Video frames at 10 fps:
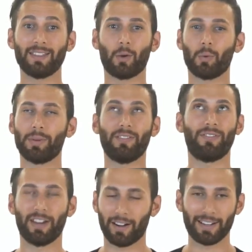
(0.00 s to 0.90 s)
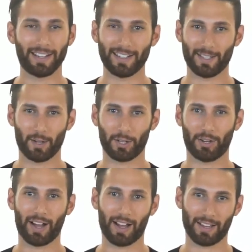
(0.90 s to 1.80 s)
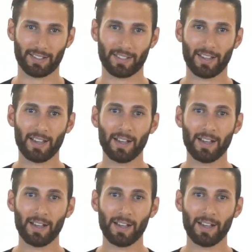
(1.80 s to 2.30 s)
that will be very easy on your eyes.